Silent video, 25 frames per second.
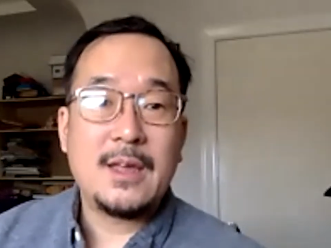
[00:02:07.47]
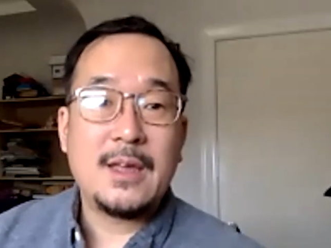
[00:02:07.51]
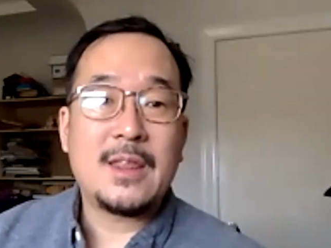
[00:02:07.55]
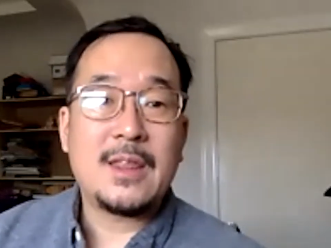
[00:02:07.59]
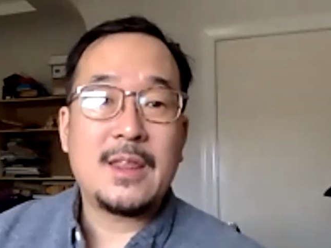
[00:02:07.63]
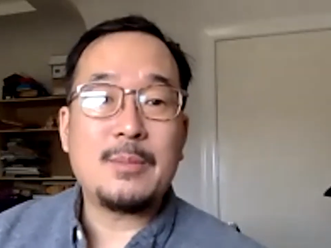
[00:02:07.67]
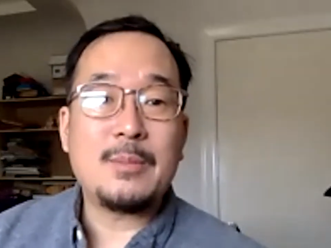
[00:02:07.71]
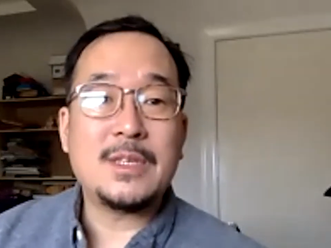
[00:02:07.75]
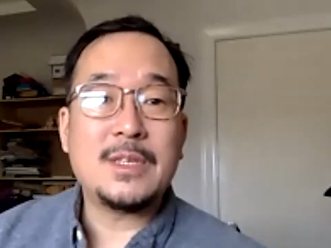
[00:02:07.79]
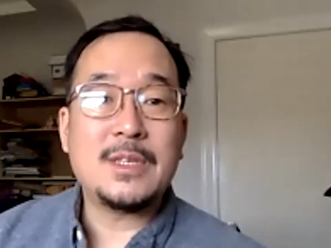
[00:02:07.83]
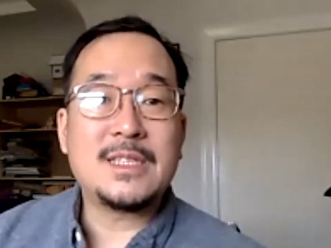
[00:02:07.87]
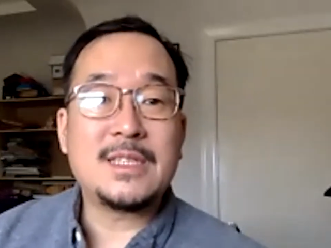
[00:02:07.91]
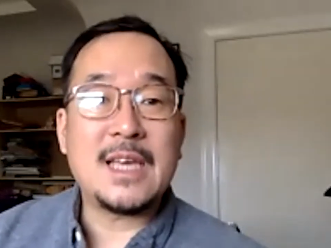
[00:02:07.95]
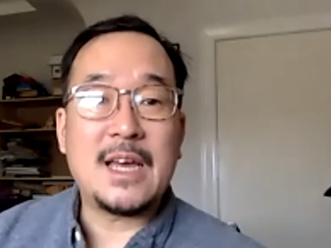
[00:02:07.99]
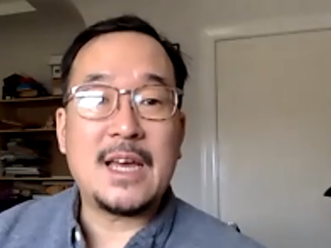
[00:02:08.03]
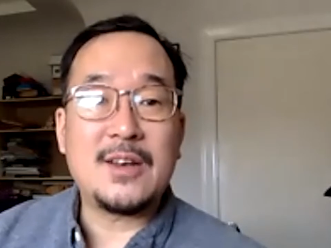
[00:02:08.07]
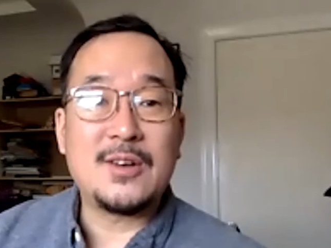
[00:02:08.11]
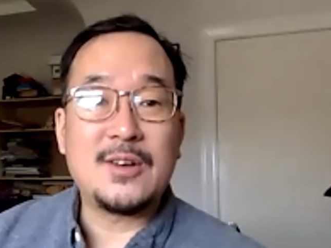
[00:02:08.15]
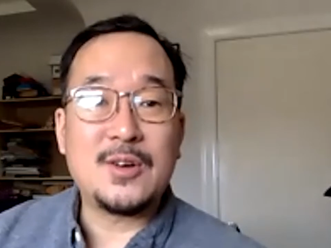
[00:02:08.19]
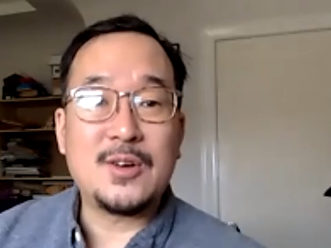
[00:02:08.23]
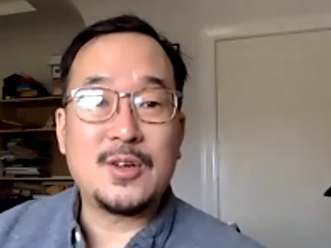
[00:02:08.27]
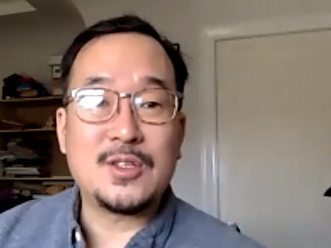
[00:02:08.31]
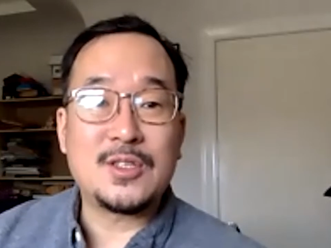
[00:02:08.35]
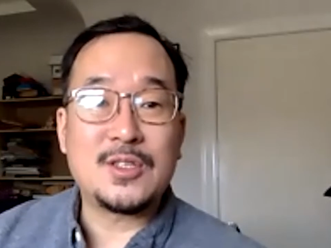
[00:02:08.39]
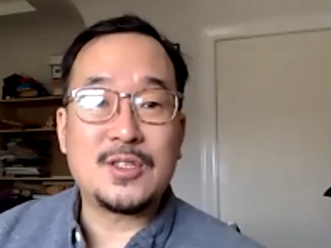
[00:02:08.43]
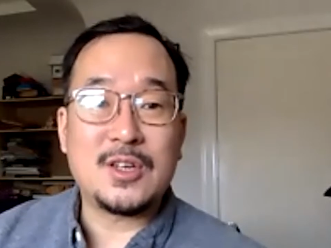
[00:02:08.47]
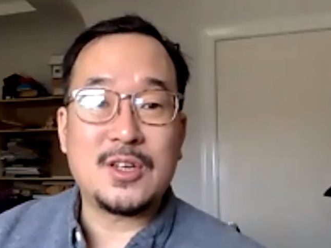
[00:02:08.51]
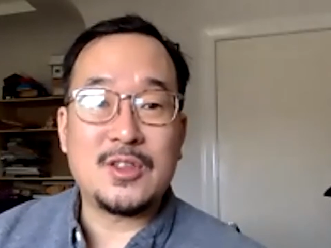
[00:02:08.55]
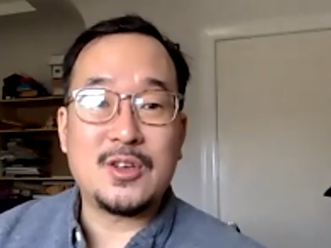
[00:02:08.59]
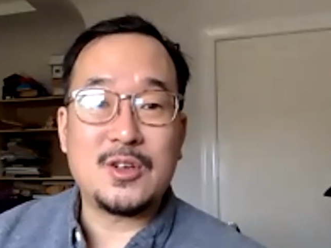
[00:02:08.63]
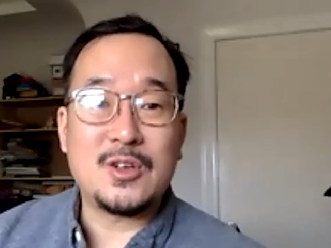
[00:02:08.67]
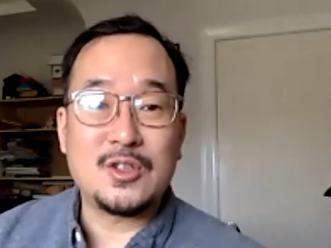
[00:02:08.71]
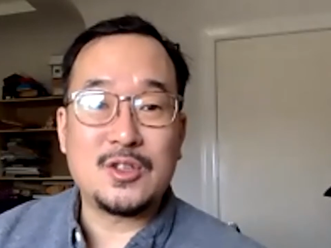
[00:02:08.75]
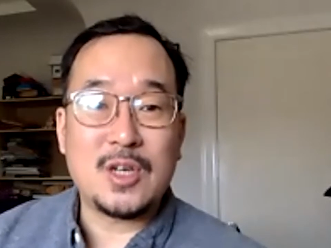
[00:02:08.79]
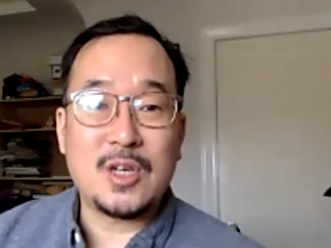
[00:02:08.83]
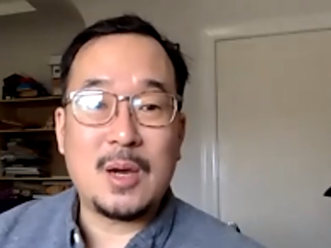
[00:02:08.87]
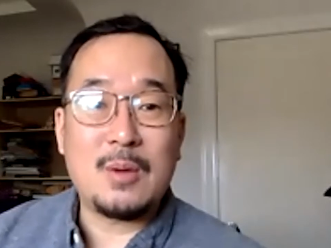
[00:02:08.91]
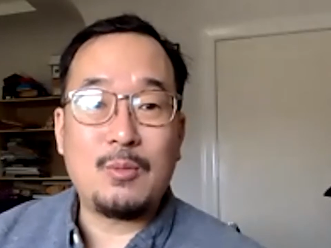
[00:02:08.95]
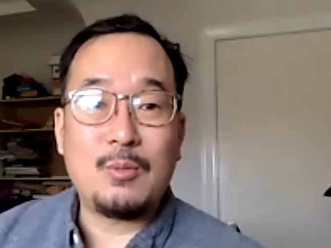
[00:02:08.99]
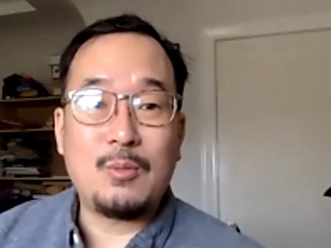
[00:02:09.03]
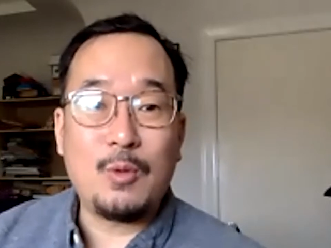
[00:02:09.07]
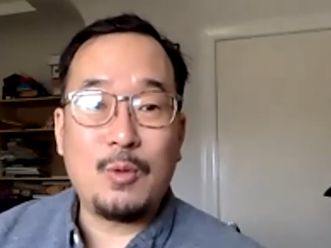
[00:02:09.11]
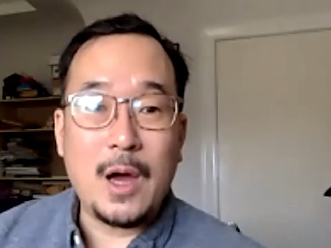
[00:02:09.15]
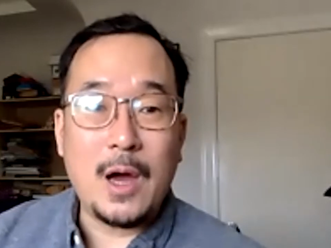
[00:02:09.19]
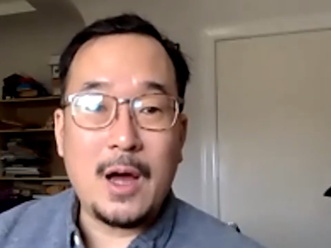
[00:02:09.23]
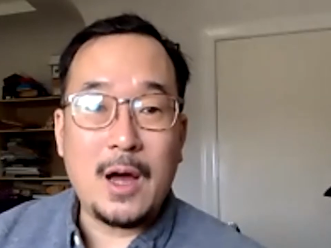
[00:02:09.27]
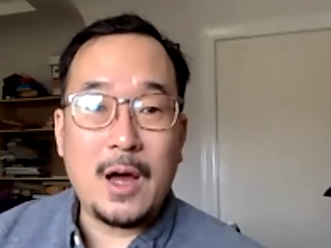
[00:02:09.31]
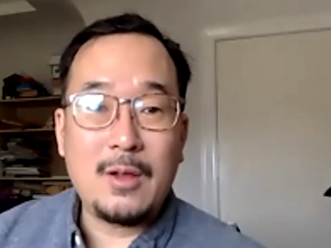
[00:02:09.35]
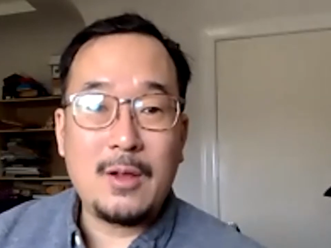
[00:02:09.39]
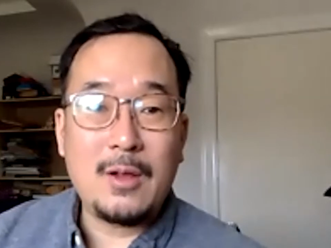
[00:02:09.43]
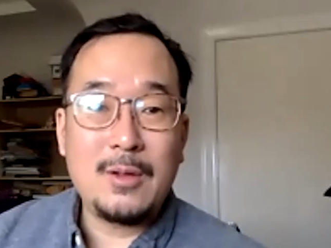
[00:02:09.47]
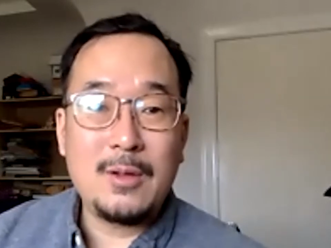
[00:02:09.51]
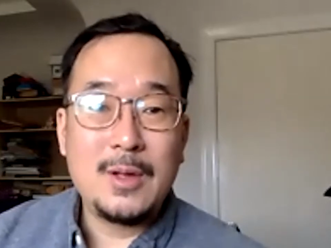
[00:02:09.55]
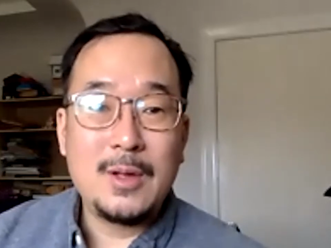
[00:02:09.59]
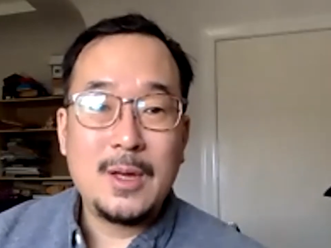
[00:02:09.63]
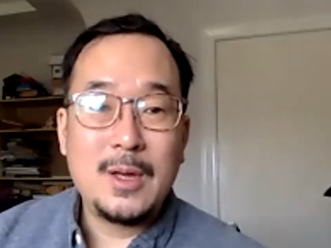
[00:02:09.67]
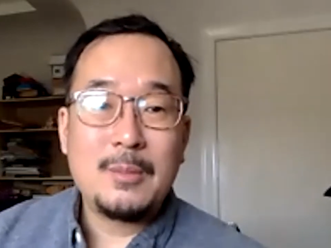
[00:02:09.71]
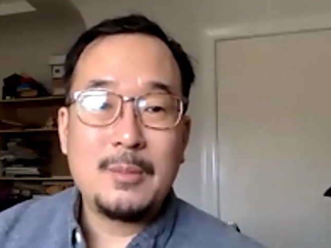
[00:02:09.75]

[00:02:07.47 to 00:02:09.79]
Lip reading: that means the editor has done their job well.